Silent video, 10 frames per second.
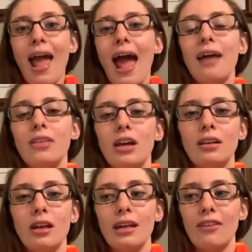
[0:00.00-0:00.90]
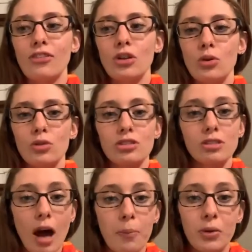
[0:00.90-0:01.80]
And then if you
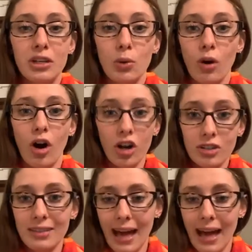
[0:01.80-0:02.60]
stop when you are